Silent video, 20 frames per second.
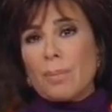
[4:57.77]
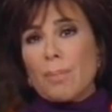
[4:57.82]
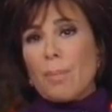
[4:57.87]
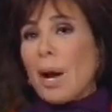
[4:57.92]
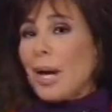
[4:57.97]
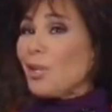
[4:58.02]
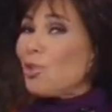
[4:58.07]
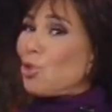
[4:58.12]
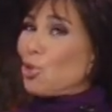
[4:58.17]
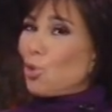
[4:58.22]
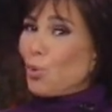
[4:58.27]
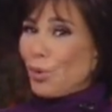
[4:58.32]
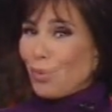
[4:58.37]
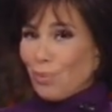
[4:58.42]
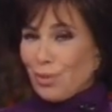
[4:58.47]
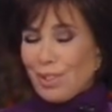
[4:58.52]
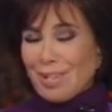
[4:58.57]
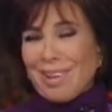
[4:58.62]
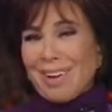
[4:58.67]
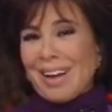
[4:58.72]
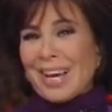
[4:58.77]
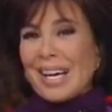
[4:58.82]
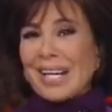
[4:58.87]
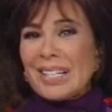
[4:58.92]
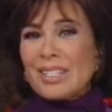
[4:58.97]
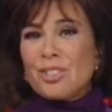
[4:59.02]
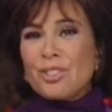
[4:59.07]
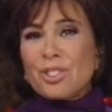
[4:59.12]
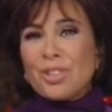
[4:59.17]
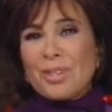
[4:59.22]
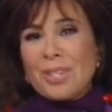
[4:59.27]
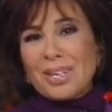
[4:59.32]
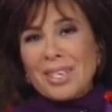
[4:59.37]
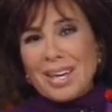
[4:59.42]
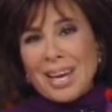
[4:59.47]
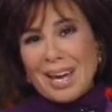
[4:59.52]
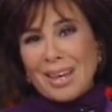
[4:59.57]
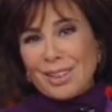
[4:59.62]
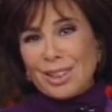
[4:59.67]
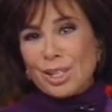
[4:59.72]
might you have lied to the
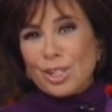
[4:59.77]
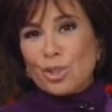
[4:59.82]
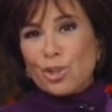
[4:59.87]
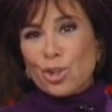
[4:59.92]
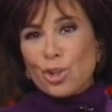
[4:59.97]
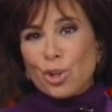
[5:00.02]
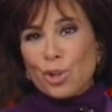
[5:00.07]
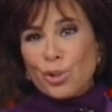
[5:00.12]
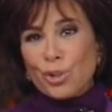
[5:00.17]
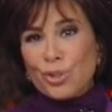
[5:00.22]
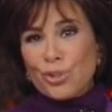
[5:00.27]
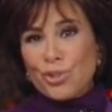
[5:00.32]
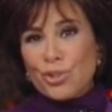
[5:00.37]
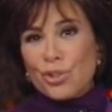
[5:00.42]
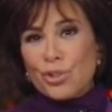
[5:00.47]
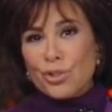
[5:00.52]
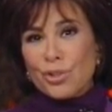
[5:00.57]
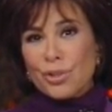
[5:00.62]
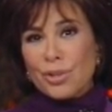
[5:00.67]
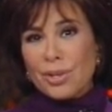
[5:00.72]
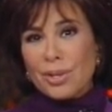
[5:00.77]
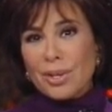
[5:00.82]
Catholic Church?